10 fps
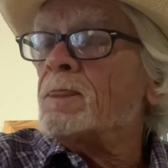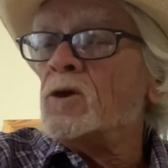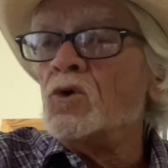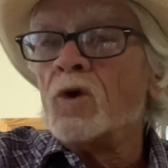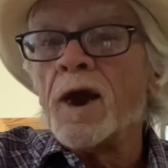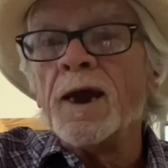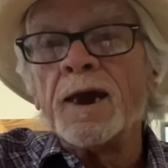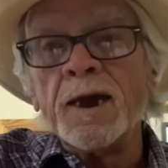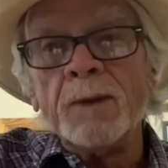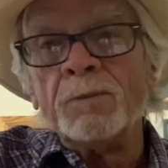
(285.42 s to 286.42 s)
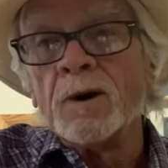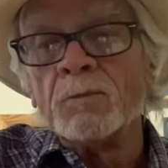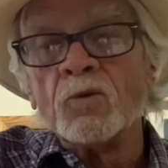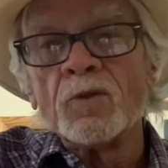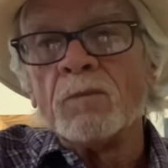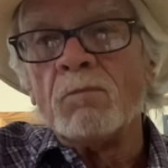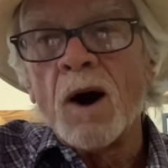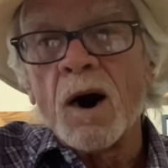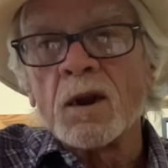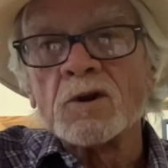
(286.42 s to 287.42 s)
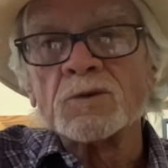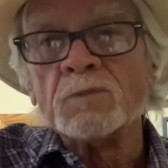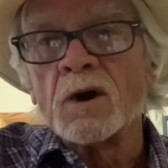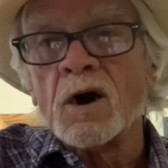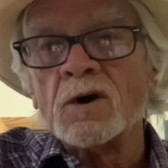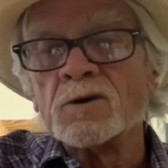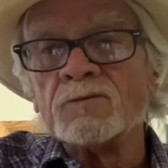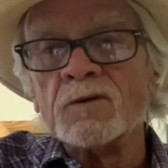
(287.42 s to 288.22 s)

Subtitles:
You can't keep up with the models because